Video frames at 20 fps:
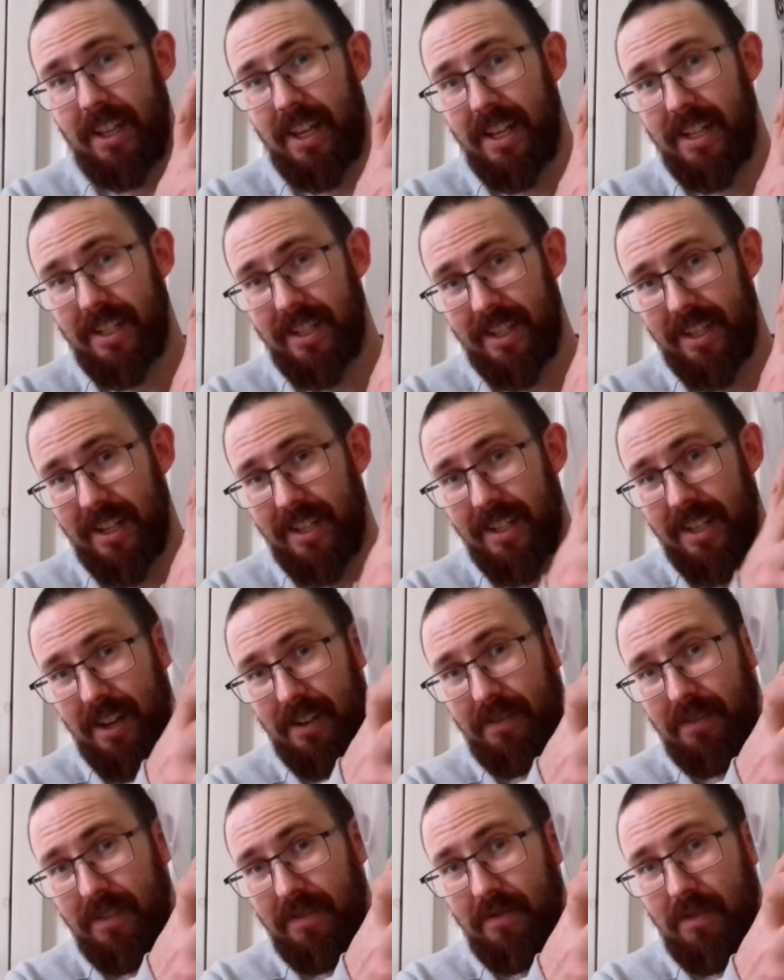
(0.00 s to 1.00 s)
there's there's
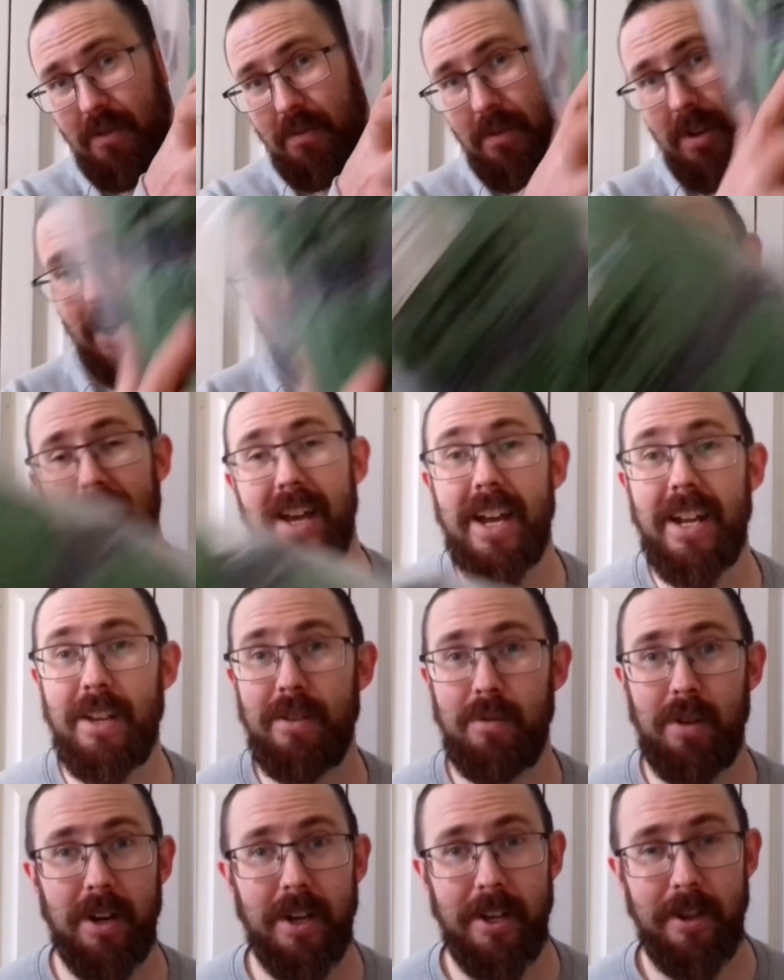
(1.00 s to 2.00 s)
nothing wrong with that.
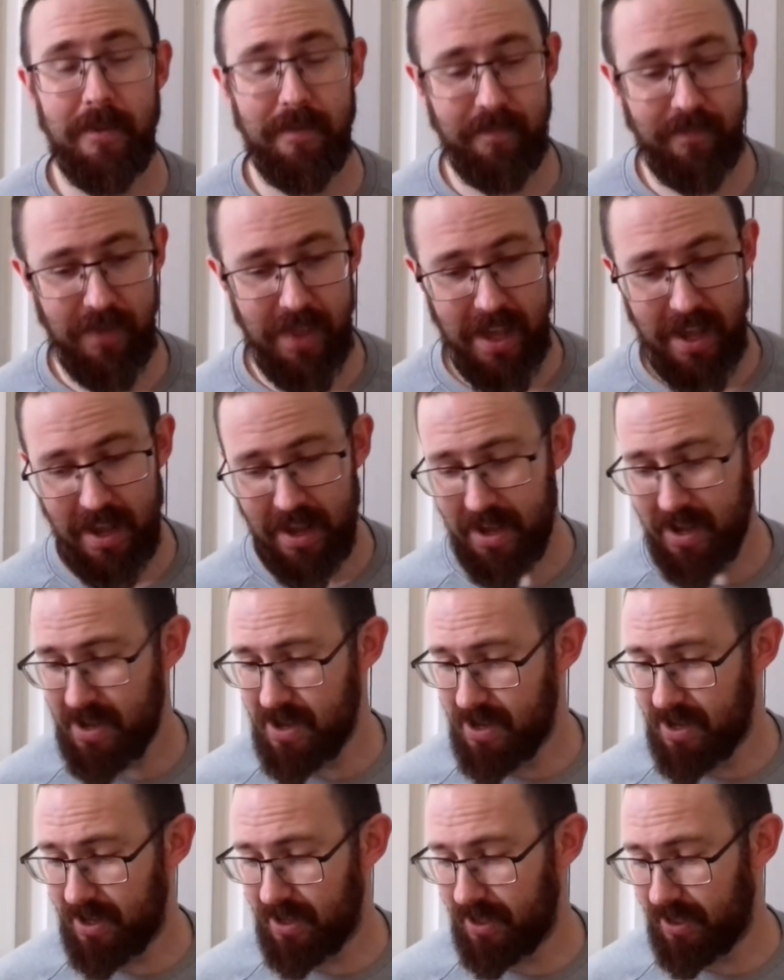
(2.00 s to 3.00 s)
Anyway,
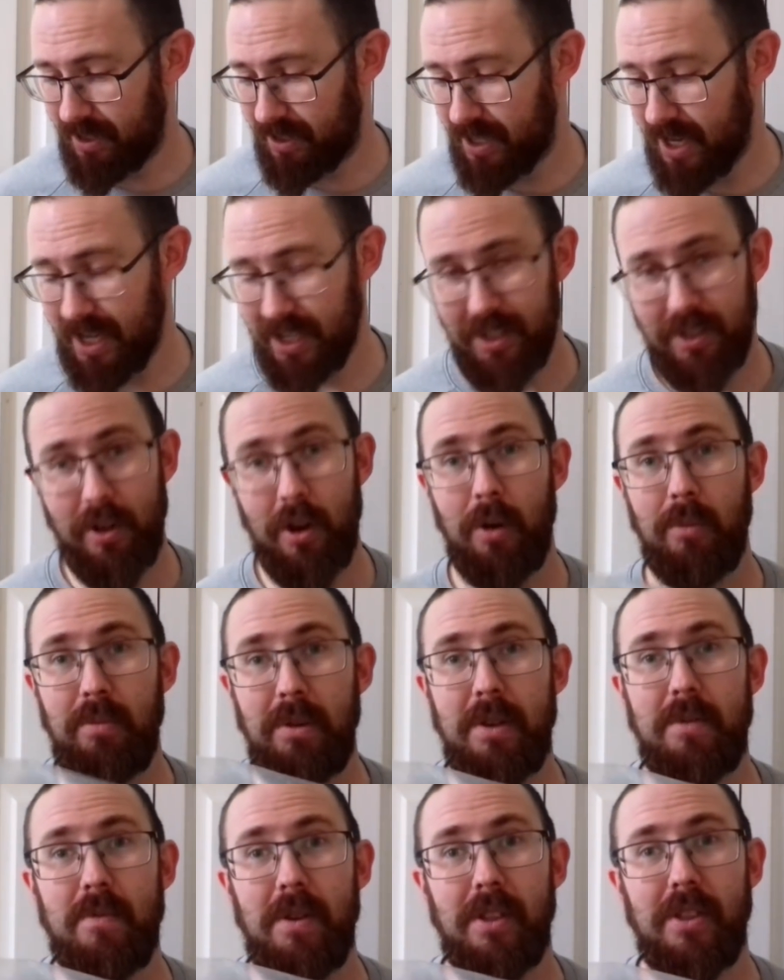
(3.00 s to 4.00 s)
that's got to
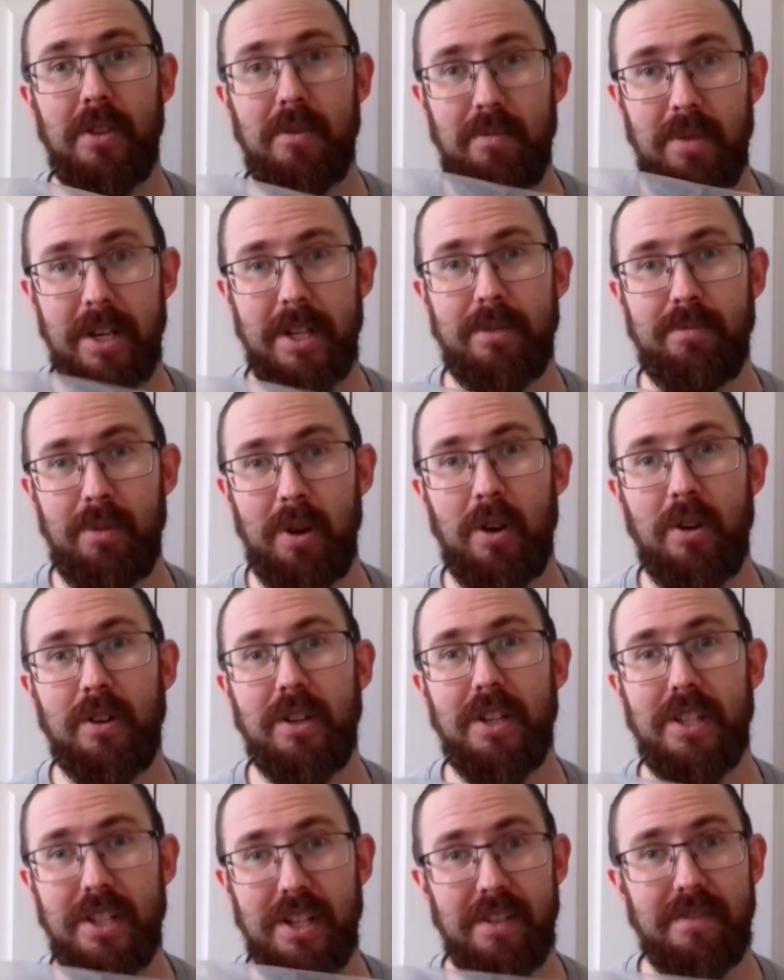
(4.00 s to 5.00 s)
be one of the best
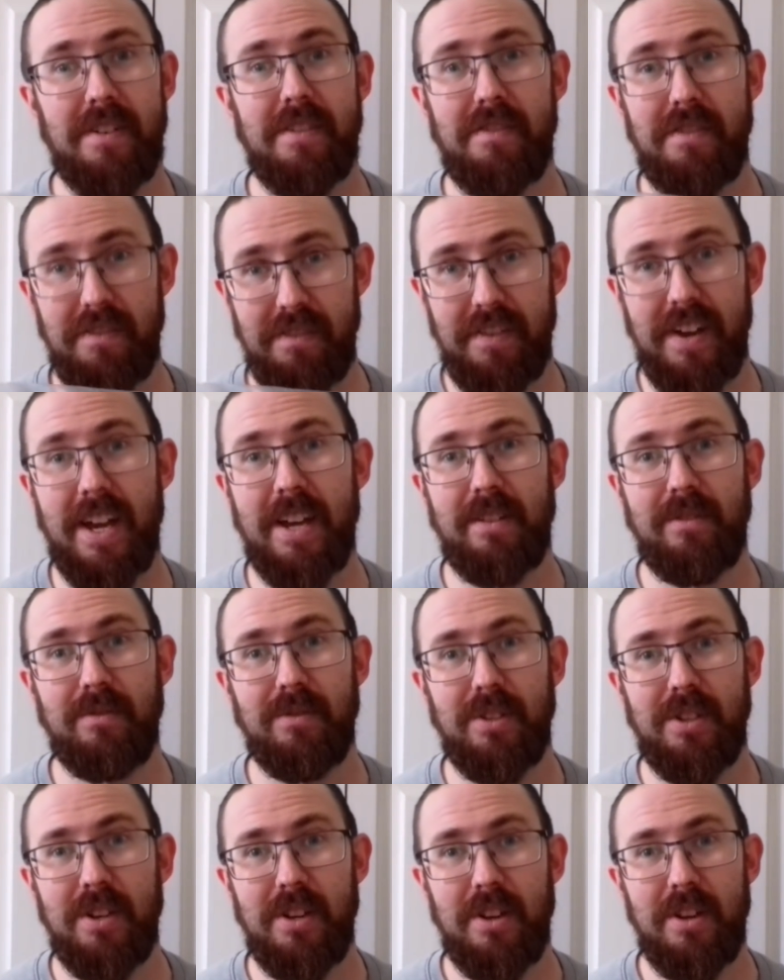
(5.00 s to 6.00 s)
bargains I've ever
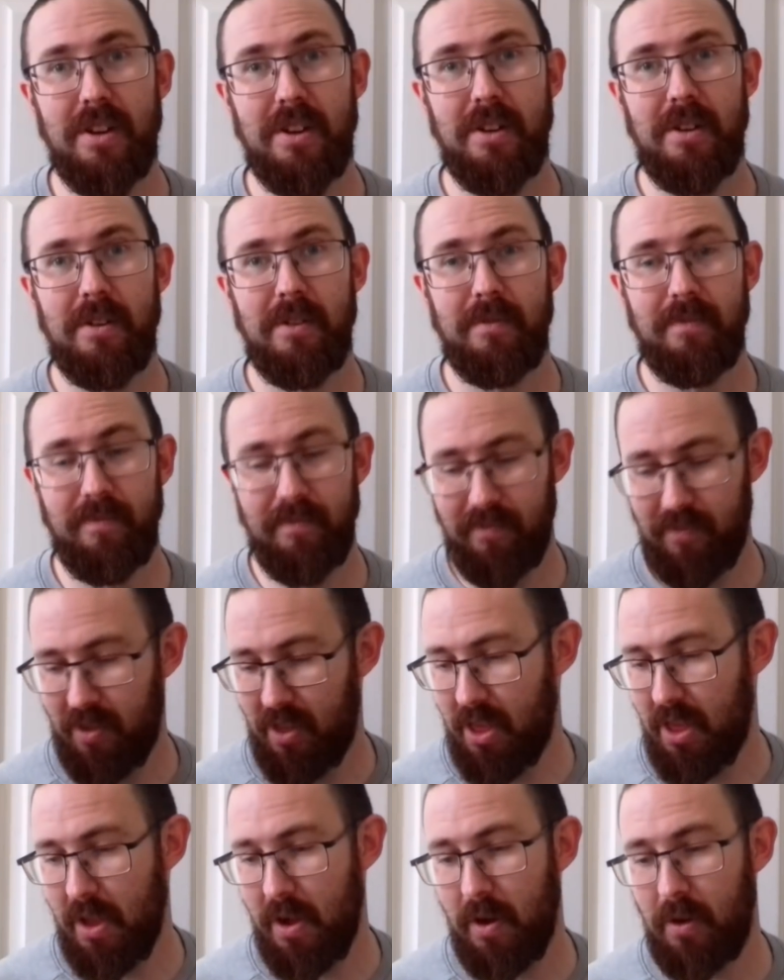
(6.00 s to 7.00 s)
found
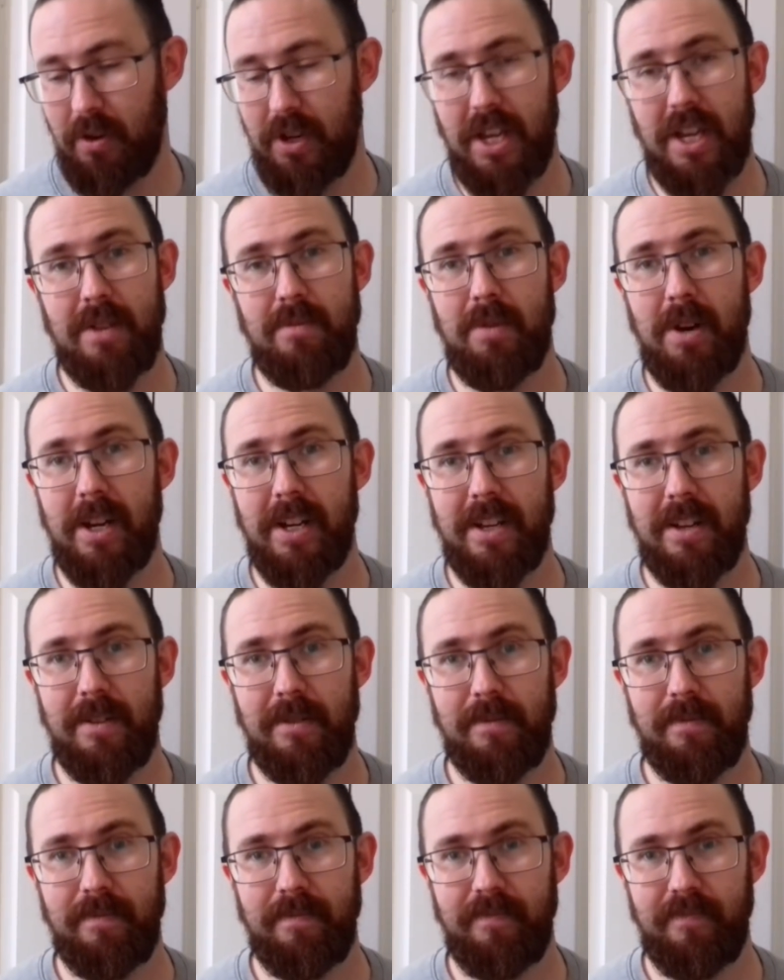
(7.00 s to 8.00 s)
on eBay.
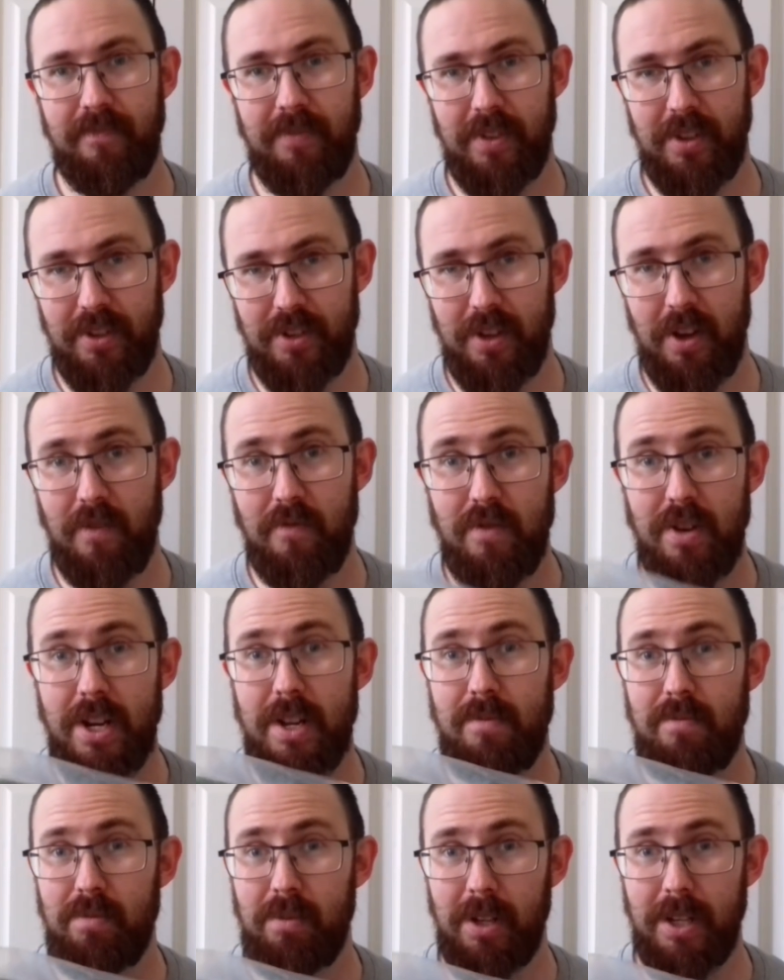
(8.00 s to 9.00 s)
So I'm
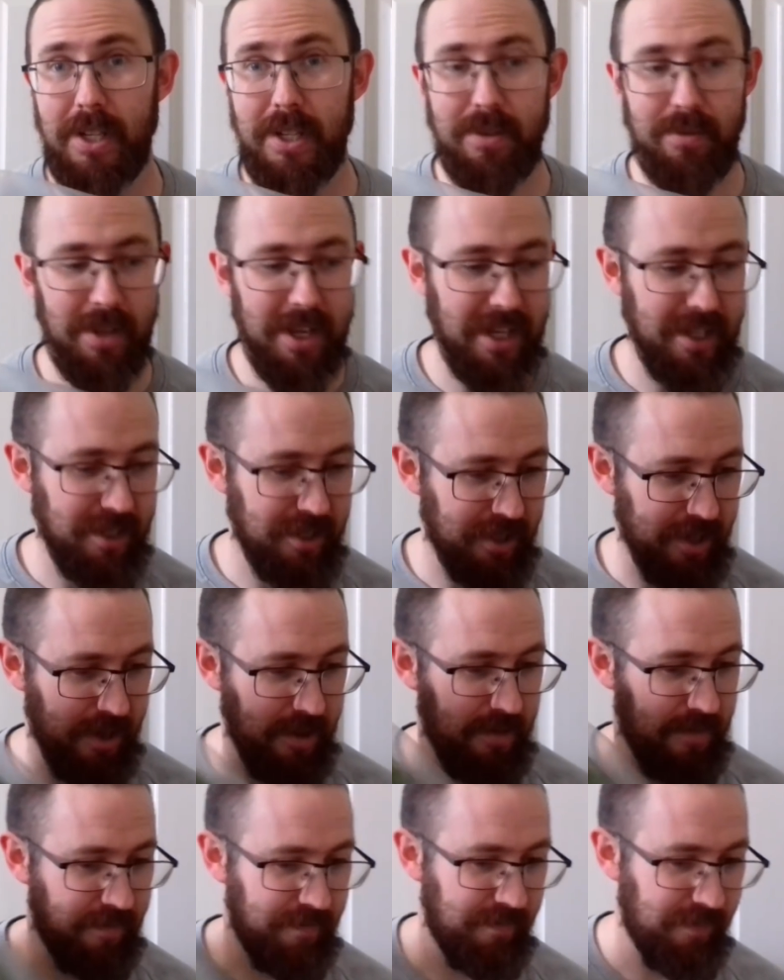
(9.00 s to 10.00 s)
really pleased with that.
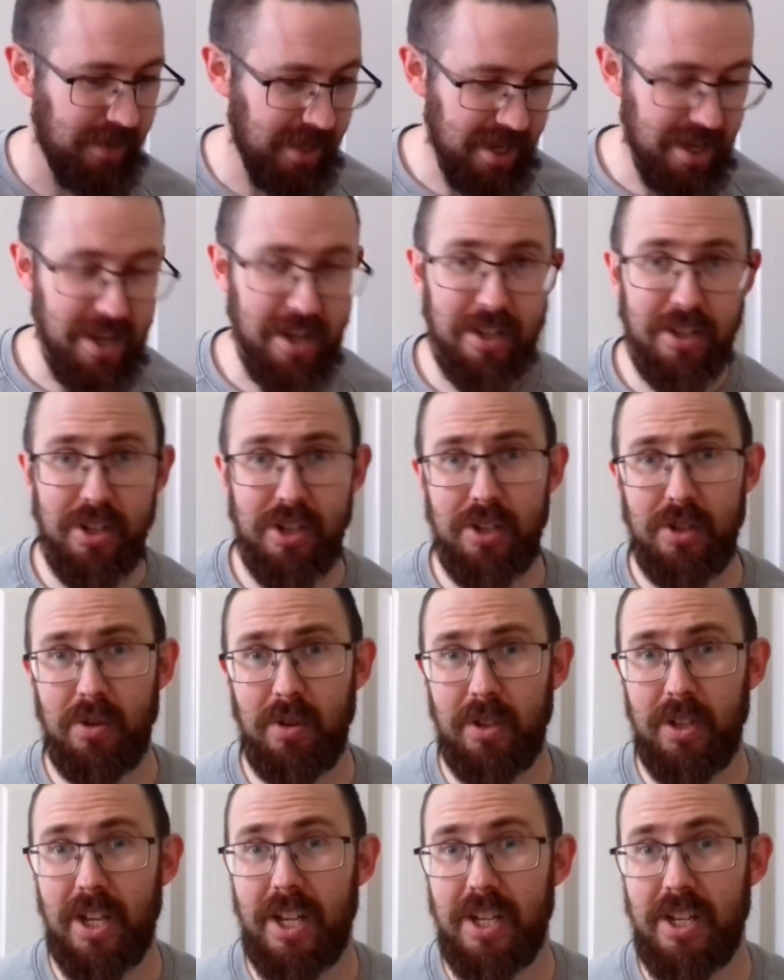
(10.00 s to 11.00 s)
So just
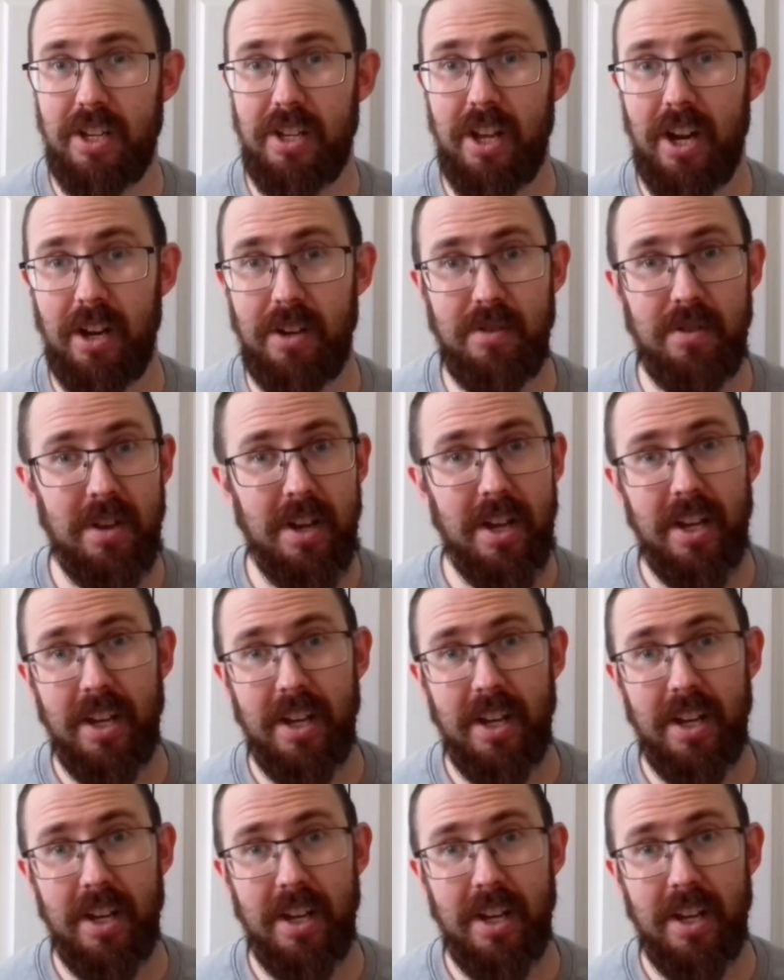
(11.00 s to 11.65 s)
thought I'd let you know.